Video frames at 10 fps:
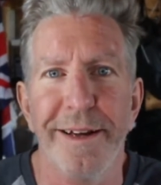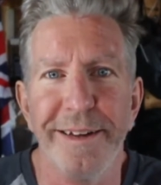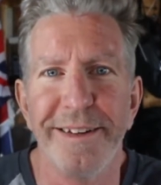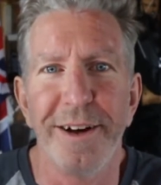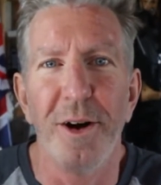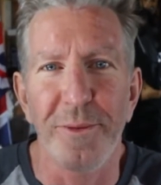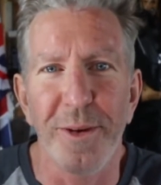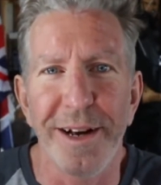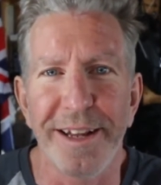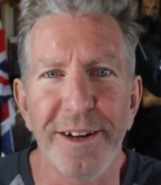
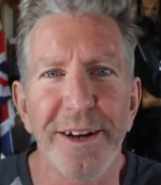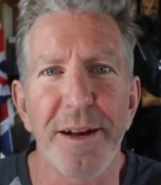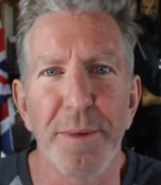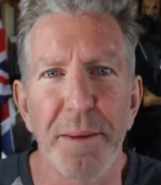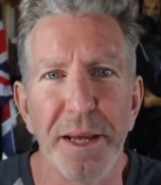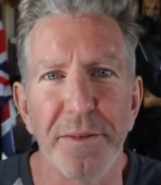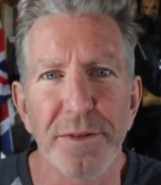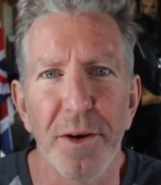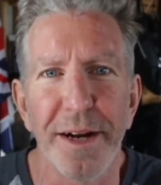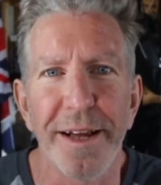already, you're getting my beefs
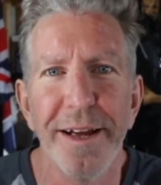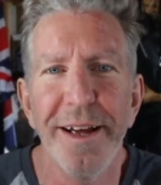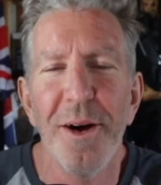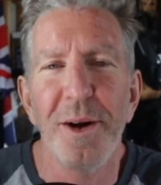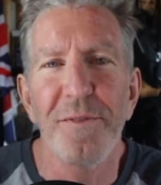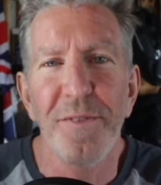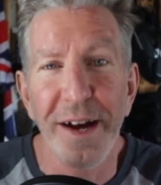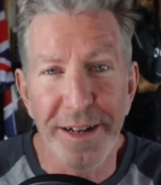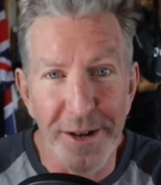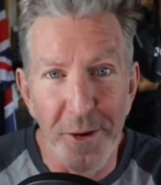already. What I find
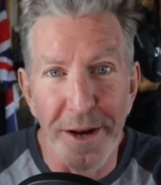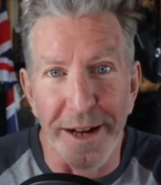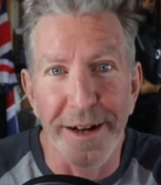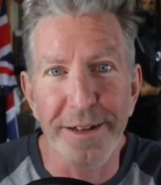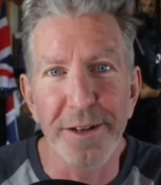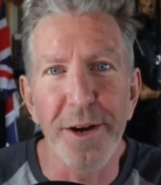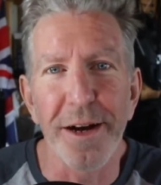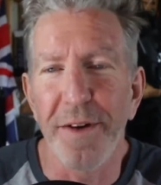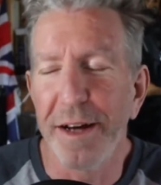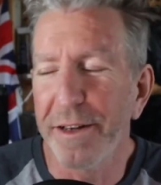annoying, I
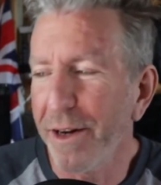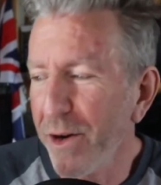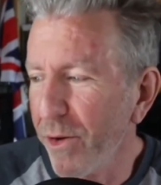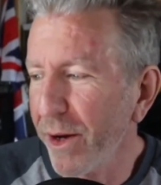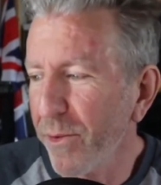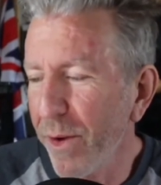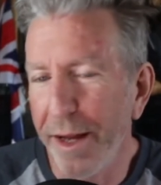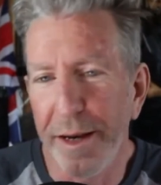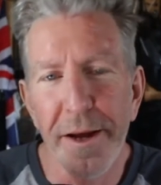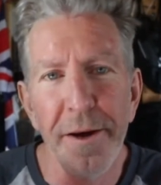find it annoying
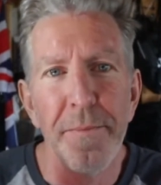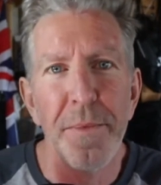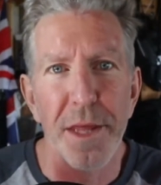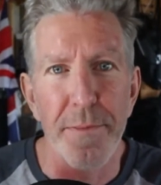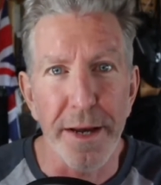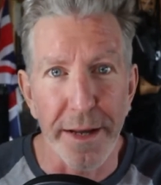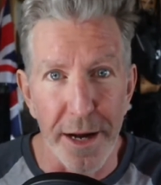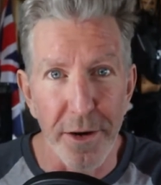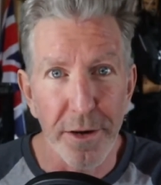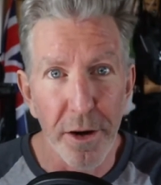when they make an
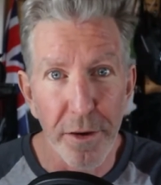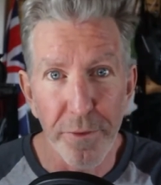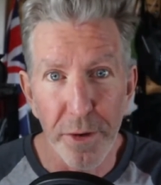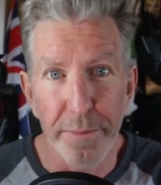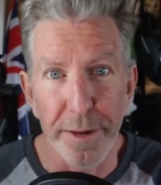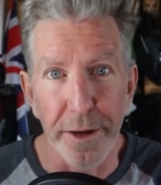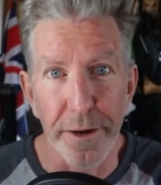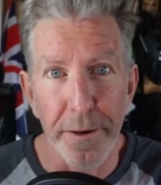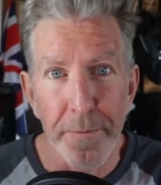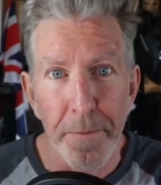alcohol-free beer
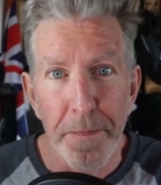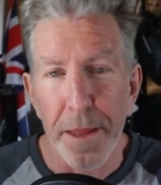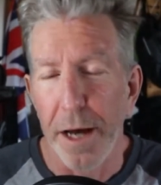and they